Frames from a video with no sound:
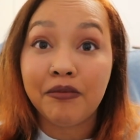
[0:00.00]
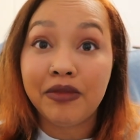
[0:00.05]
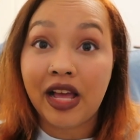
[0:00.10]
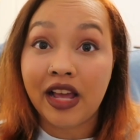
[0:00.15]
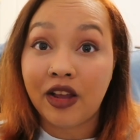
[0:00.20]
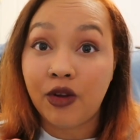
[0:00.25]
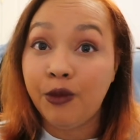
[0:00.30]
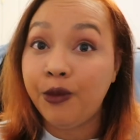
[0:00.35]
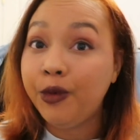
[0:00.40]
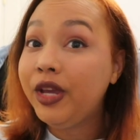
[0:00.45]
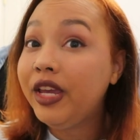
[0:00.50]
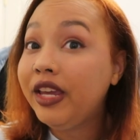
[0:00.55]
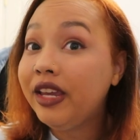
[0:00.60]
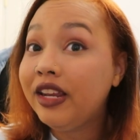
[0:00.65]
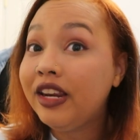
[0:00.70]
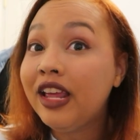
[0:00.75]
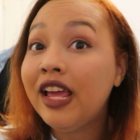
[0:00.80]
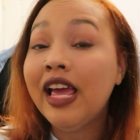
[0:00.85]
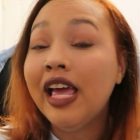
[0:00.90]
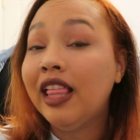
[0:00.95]

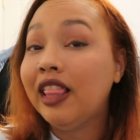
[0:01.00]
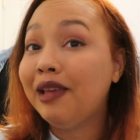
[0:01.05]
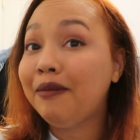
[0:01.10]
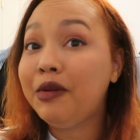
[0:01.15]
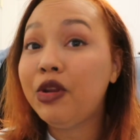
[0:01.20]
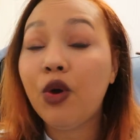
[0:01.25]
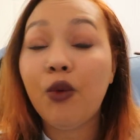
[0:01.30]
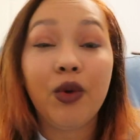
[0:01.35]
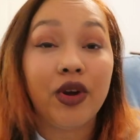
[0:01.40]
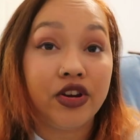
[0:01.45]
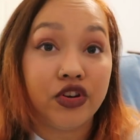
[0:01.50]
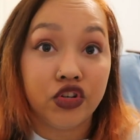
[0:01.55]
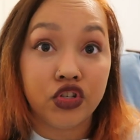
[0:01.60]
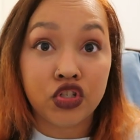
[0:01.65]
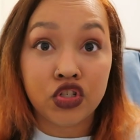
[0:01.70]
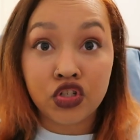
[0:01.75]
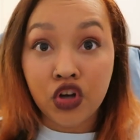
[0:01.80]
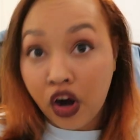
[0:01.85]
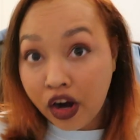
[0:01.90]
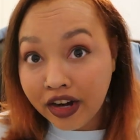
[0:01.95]
Blackoween. Let me know where you're
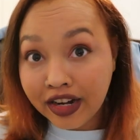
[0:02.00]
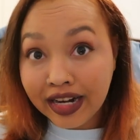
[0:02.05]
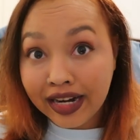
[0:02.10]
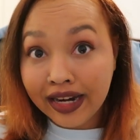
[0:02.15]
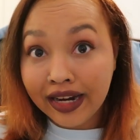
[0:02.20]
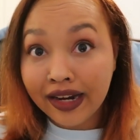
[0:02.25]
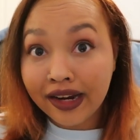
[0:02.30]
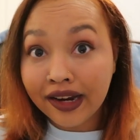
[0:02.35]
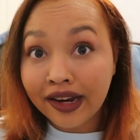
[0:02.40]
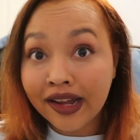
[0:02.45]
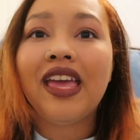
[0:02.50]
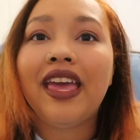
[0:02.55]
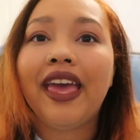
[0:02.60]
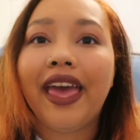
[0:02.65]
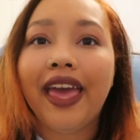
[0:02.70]
starting.